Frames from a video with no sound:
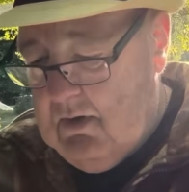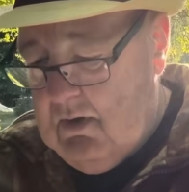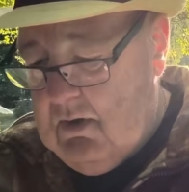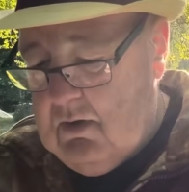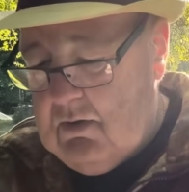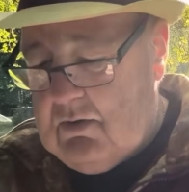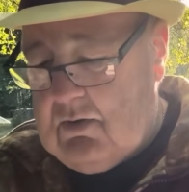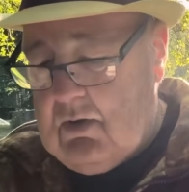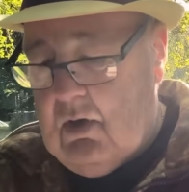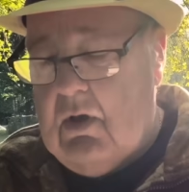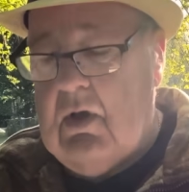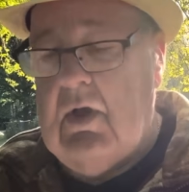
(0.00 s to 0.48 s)

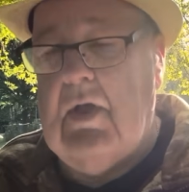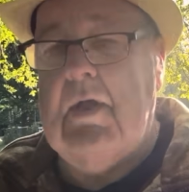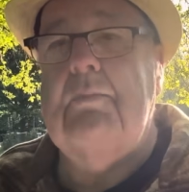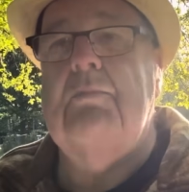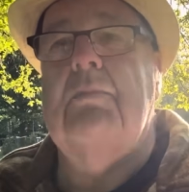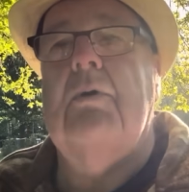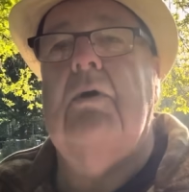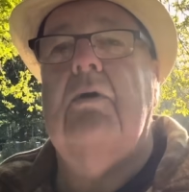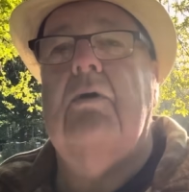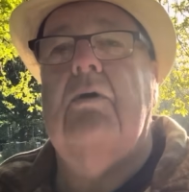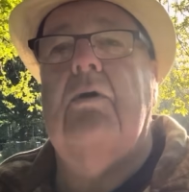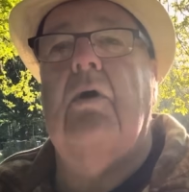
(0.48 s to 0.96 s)
call
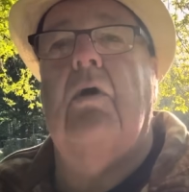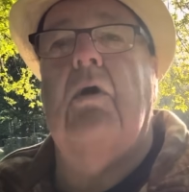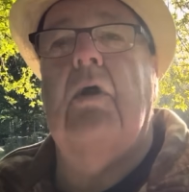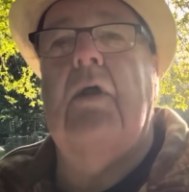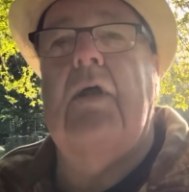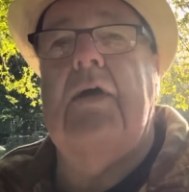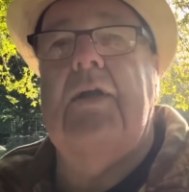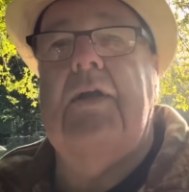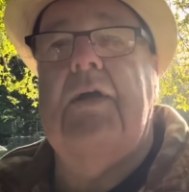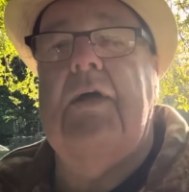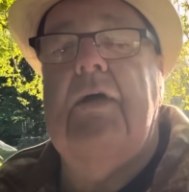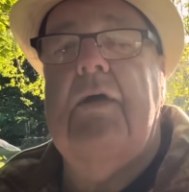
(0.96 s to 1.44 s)

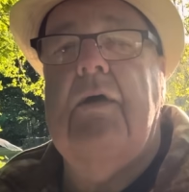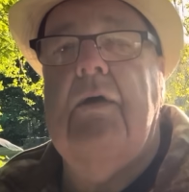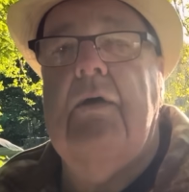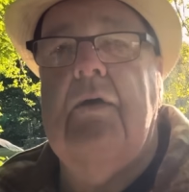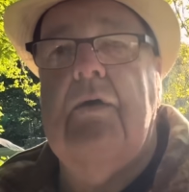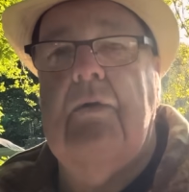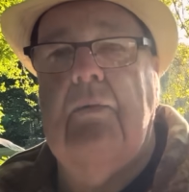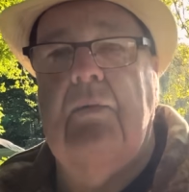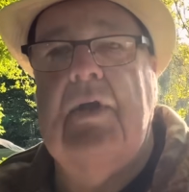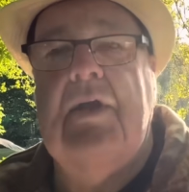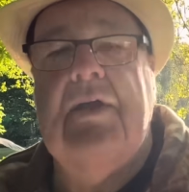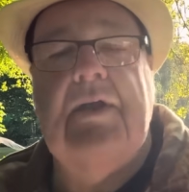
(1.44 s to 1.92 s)
Eddie,
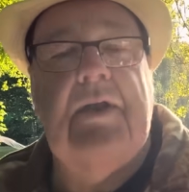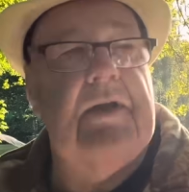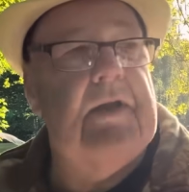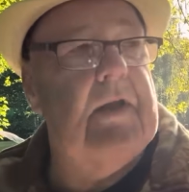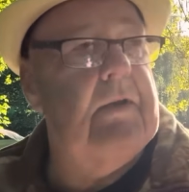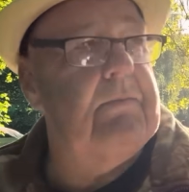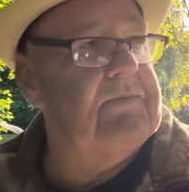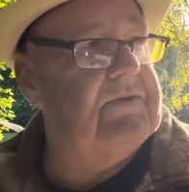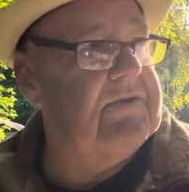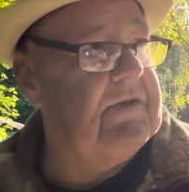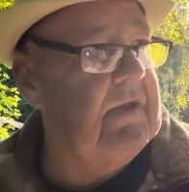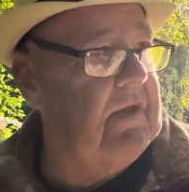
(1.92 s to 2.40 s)
it was Eddie
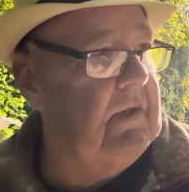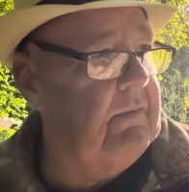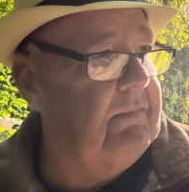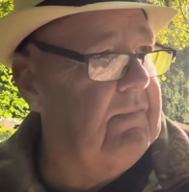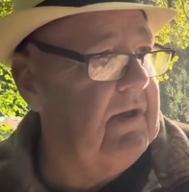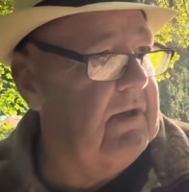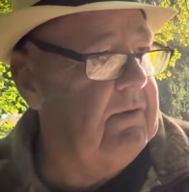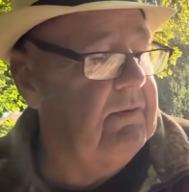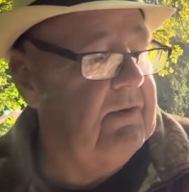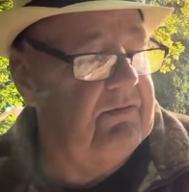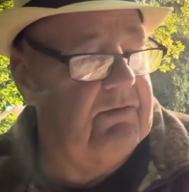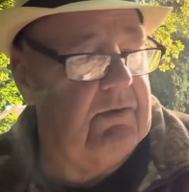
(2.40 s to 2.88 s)
Dempsey, that by
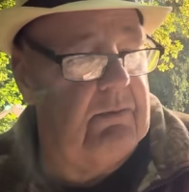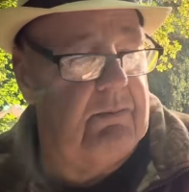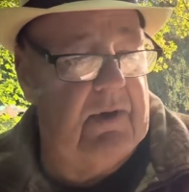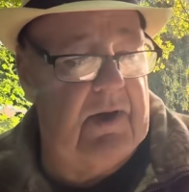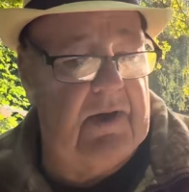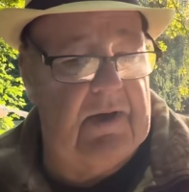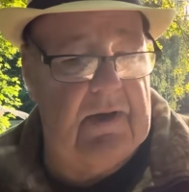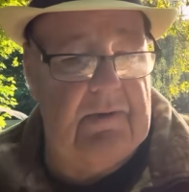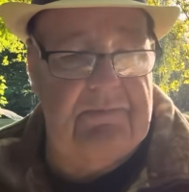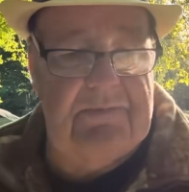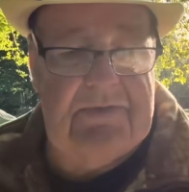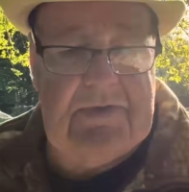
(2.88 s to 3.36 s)
the way, from
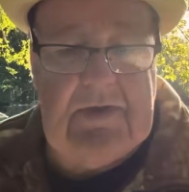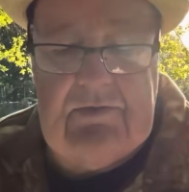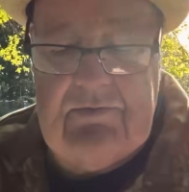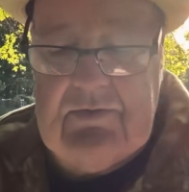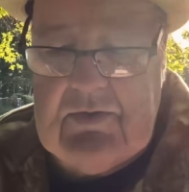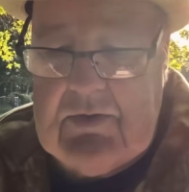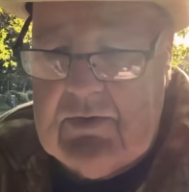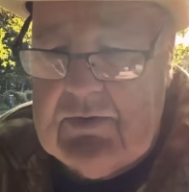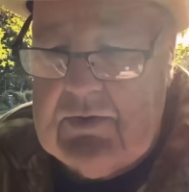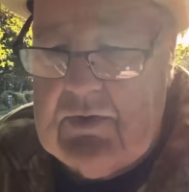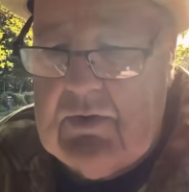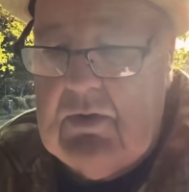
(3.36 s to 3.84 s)
RMT, if you
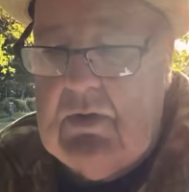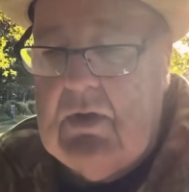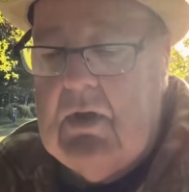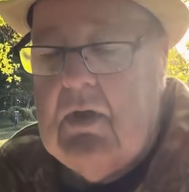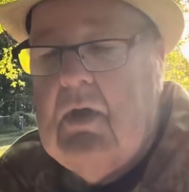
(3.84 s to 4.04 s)
don't know.